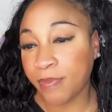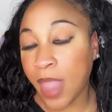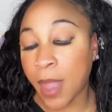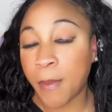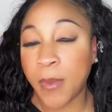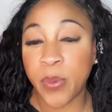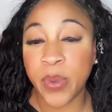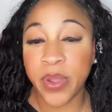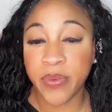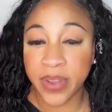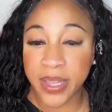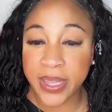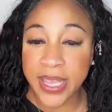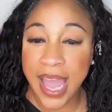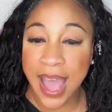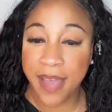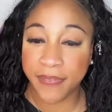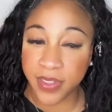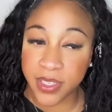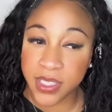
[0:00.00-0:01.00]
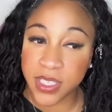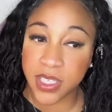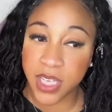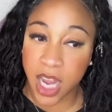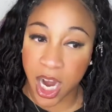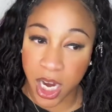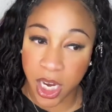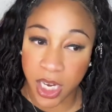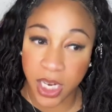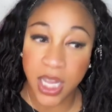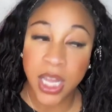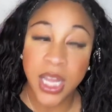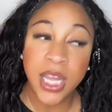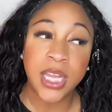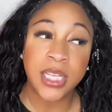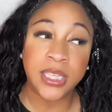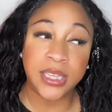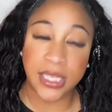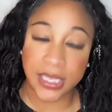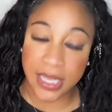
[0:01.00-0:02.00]
But we really have to start
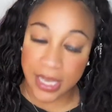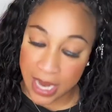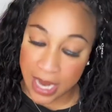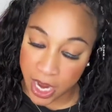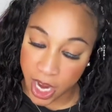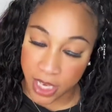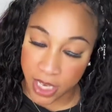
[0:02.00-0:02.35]
looking at